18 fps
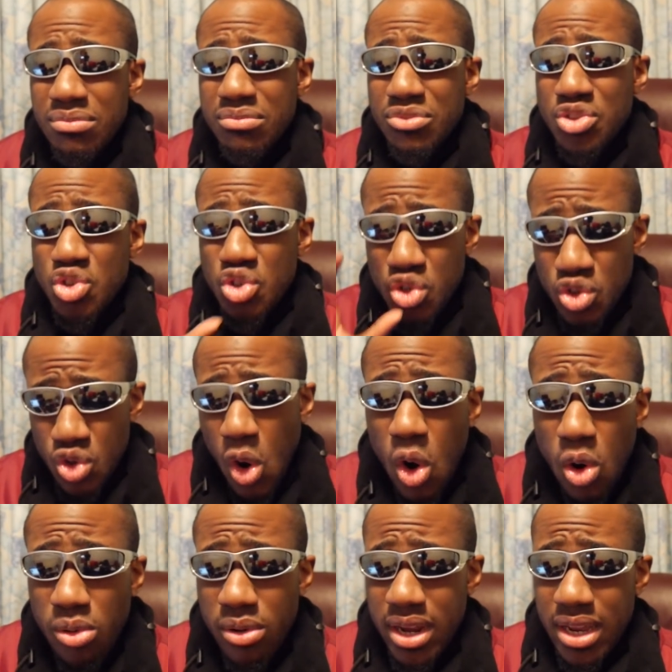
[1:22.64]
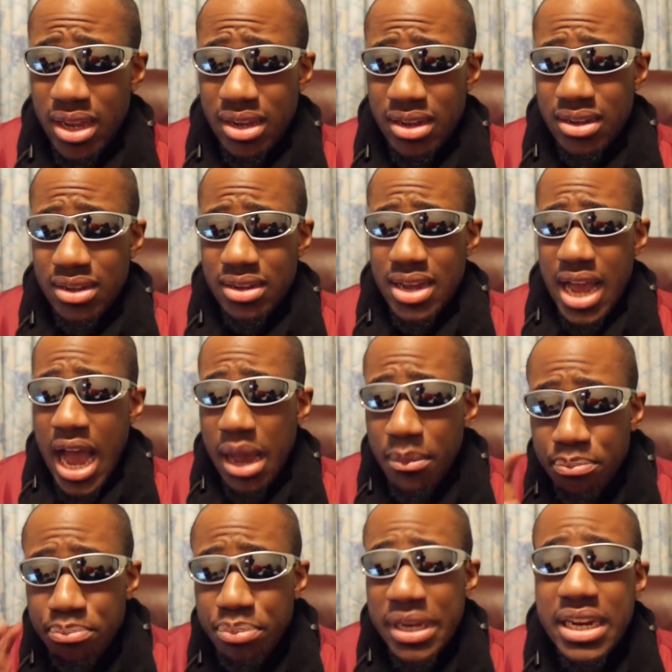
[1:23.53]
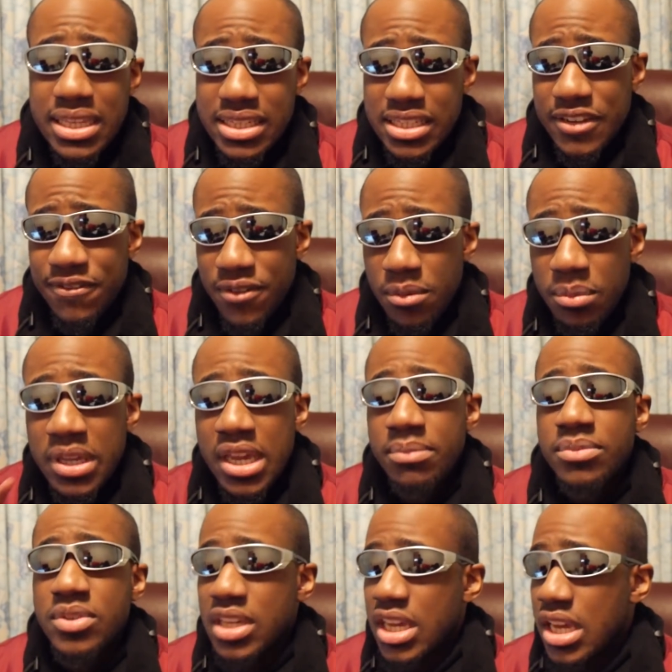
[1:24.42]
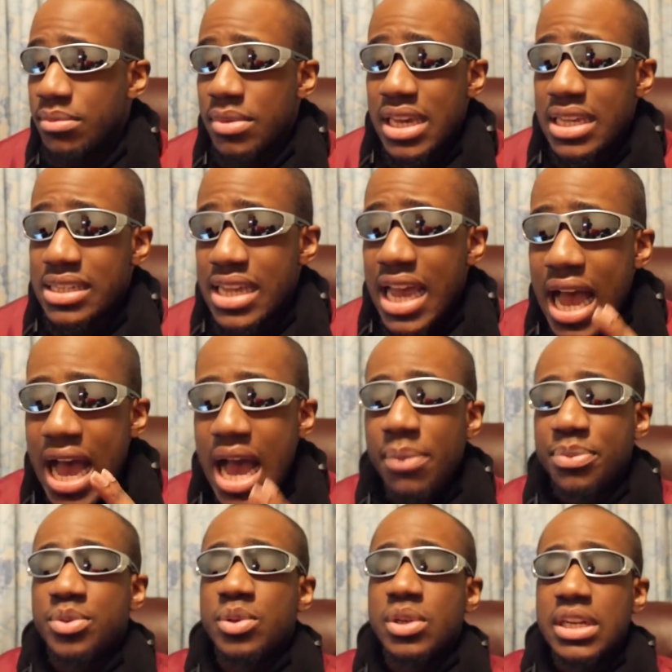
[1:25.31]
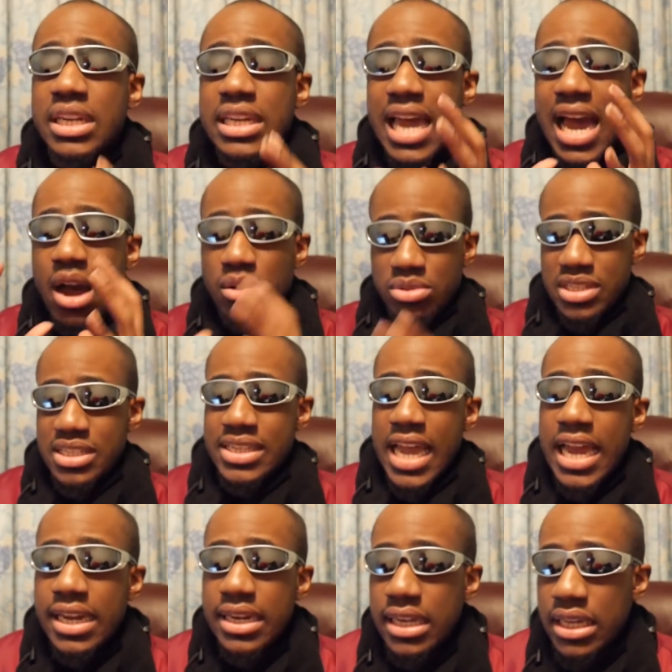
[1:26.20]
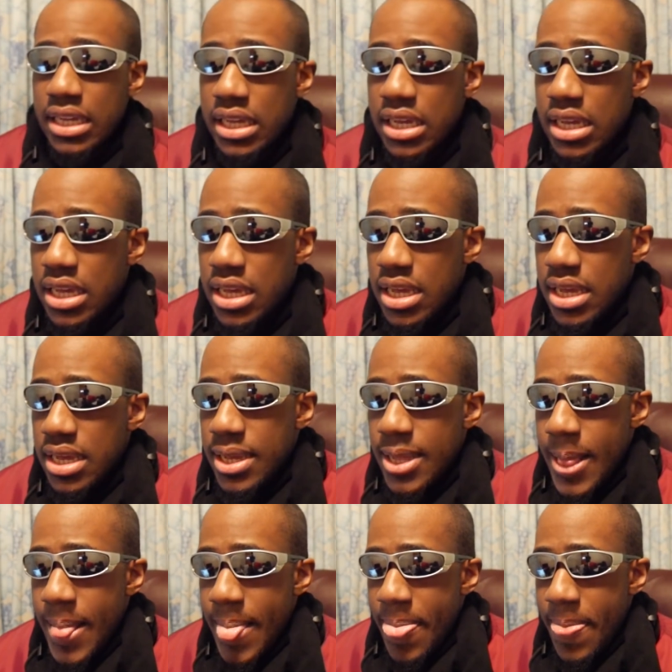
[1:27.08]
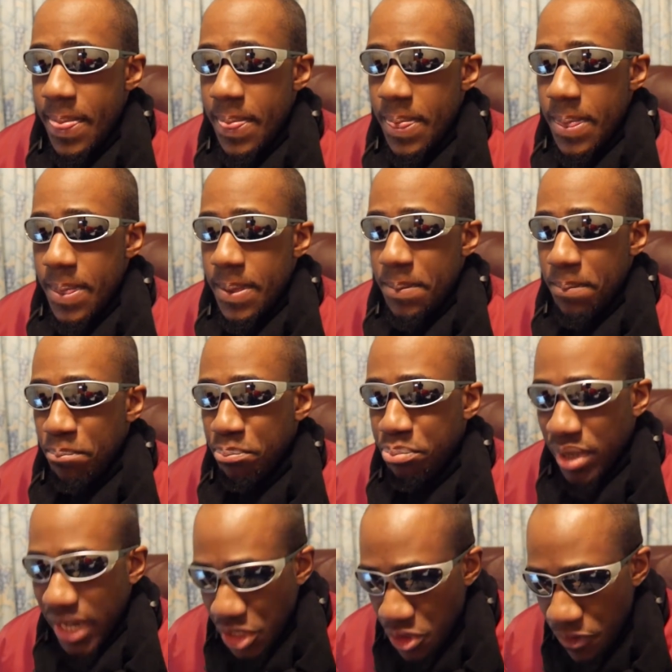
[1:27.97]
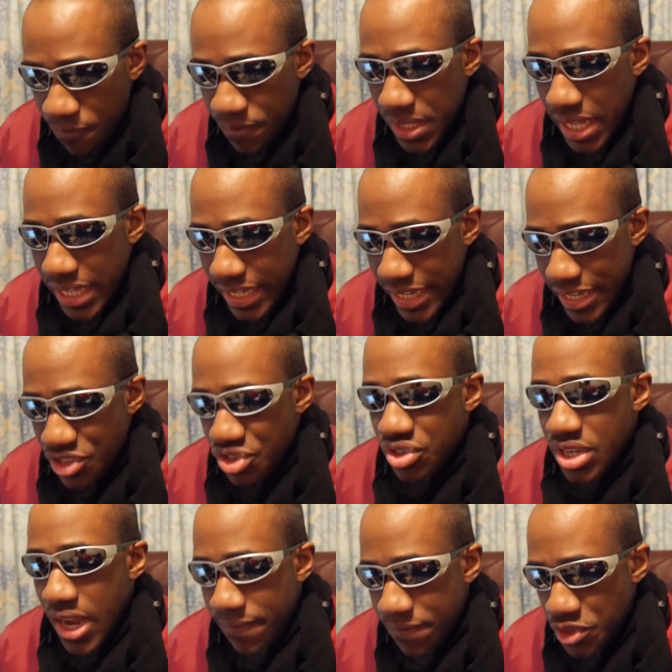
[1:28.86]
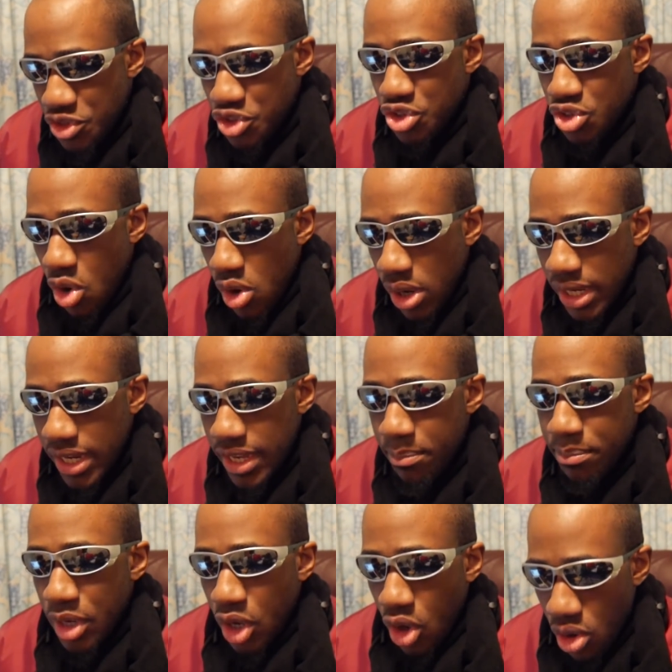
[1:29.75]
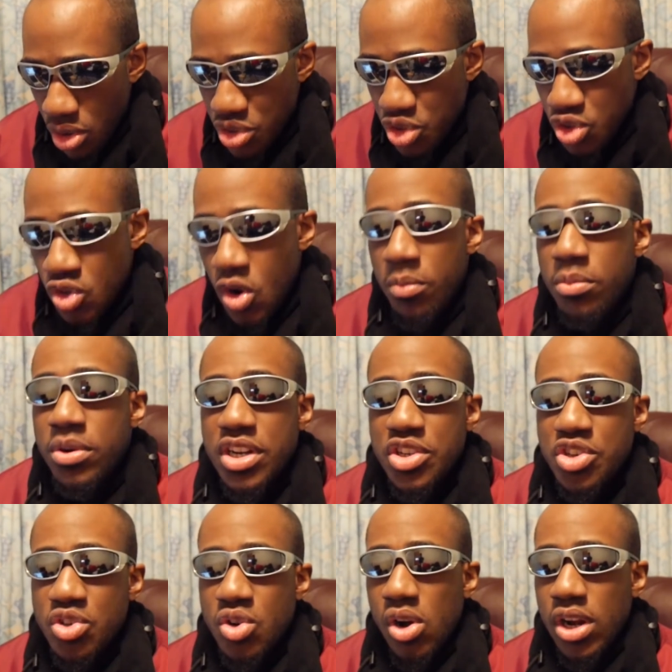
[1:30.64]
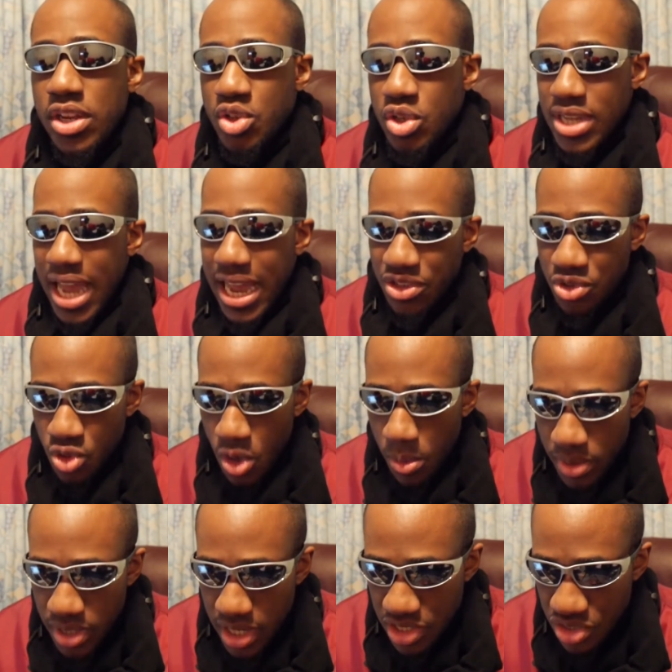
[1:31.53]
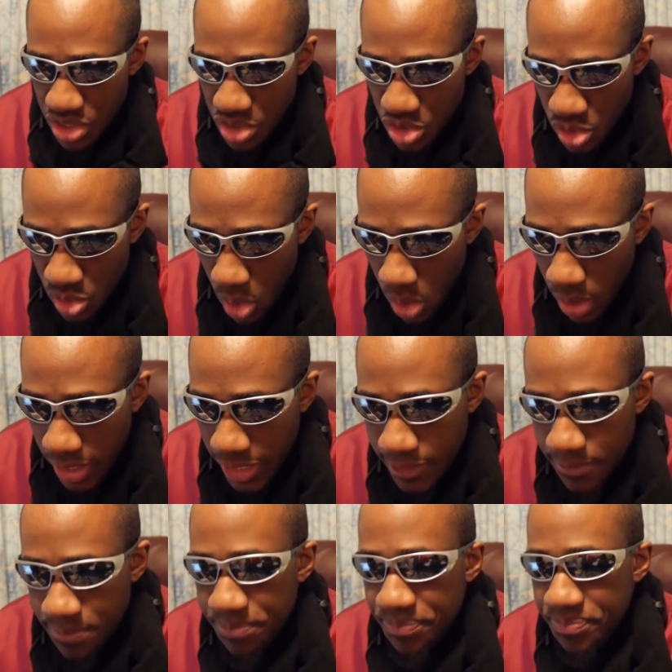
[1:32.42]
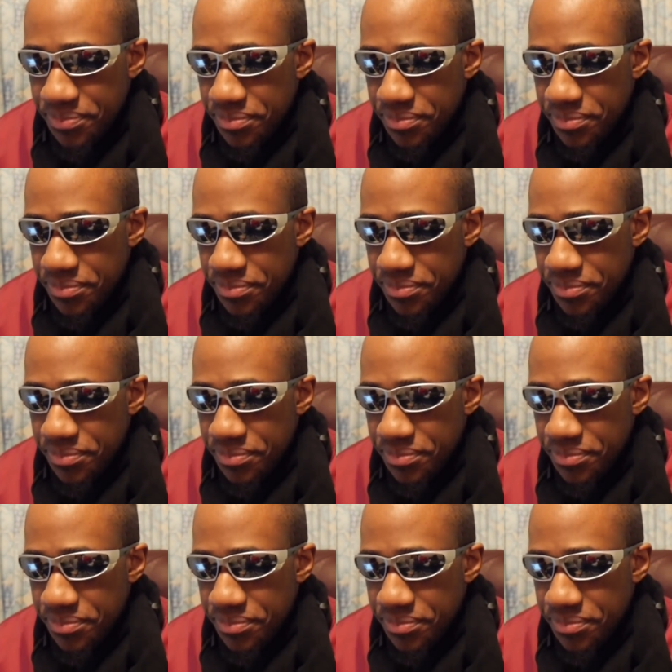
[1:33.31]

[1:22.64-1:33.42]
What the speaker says: scoring ability from game to game is absolutely outstanding. But I do feel like he's definitely struggling because Dortmund is struggling. So as Dortmund is struggling,